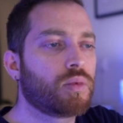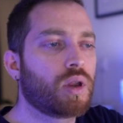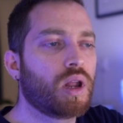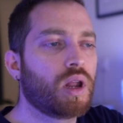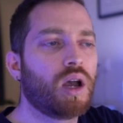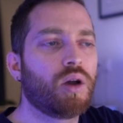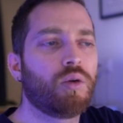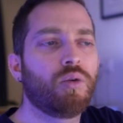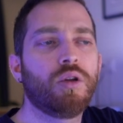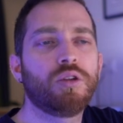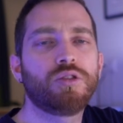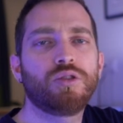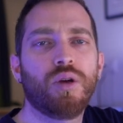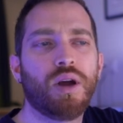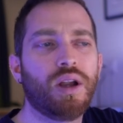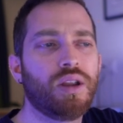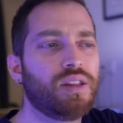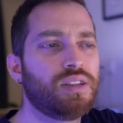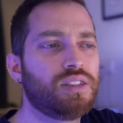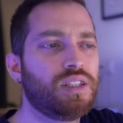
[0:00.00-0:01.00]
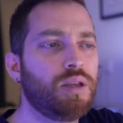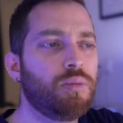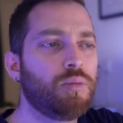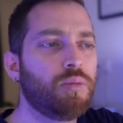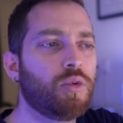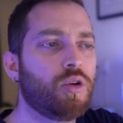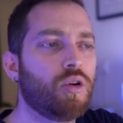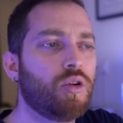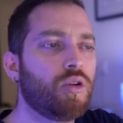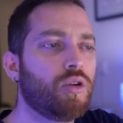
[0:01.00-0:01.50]
I will also add the same
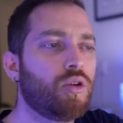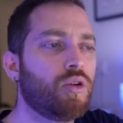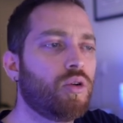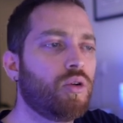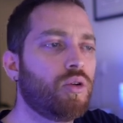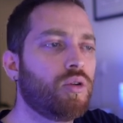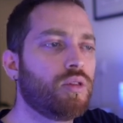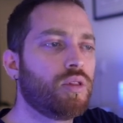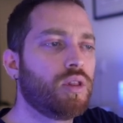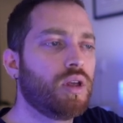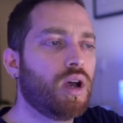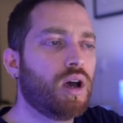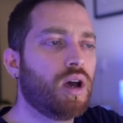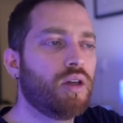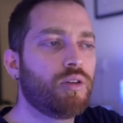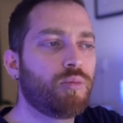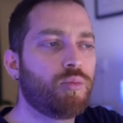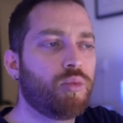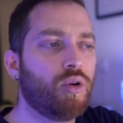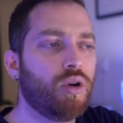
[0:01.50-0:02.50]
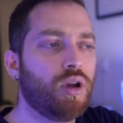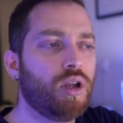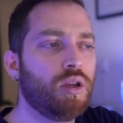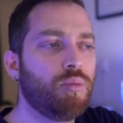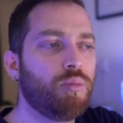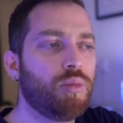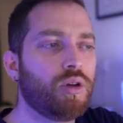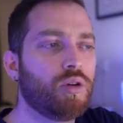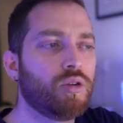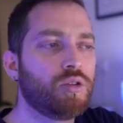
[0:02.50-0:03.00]
color on the other
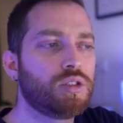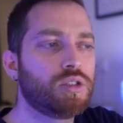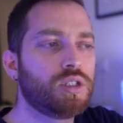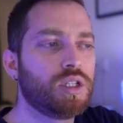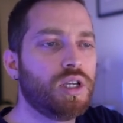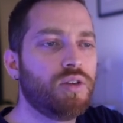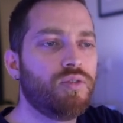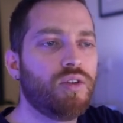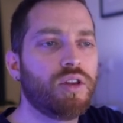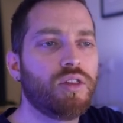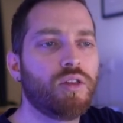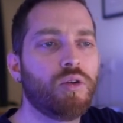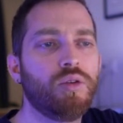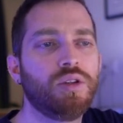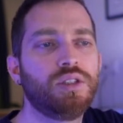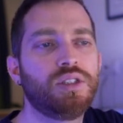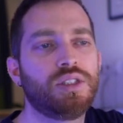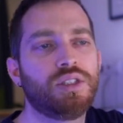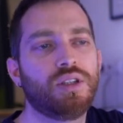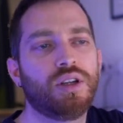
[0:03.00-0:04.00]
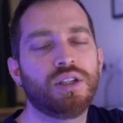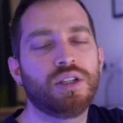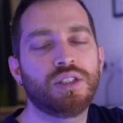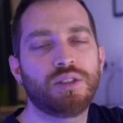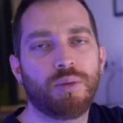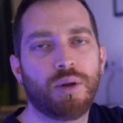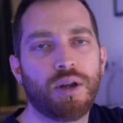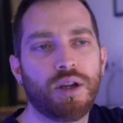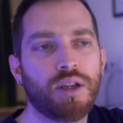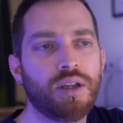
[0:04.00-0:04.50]
point, because even though it's
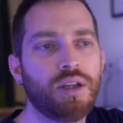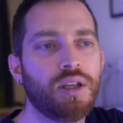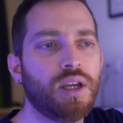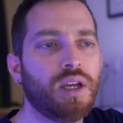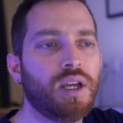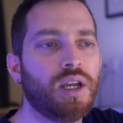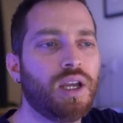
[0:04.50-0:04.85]
transparent,